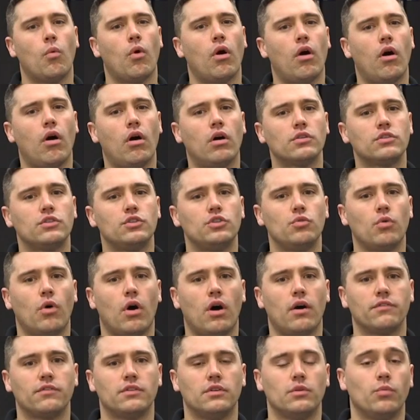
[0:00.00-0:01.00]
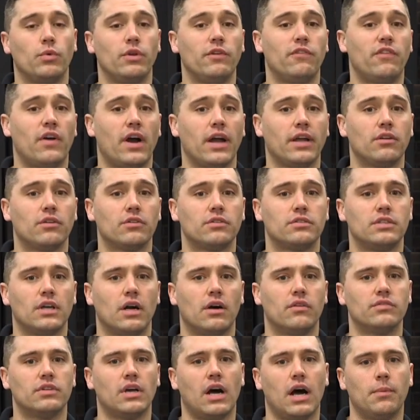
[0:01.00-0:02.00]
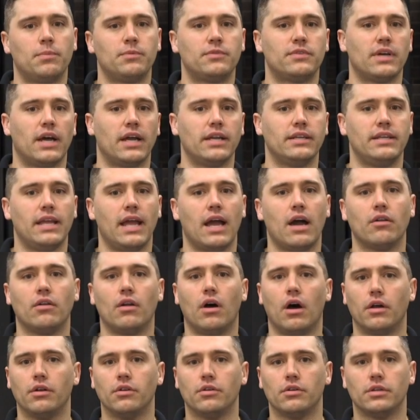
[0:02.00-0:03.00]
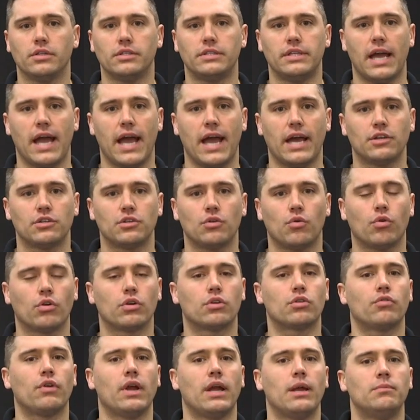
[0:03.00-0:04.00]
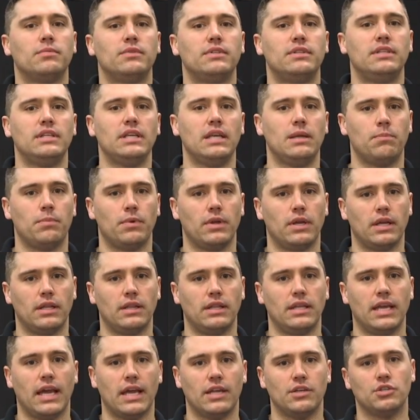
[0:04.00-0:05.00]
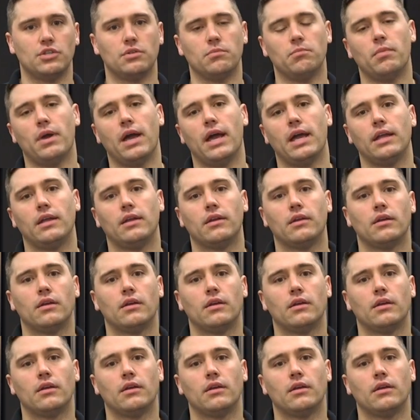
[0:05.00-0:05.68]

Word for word: while all too often we find ourselves upside down under a dash or crammed deep in the engine bay.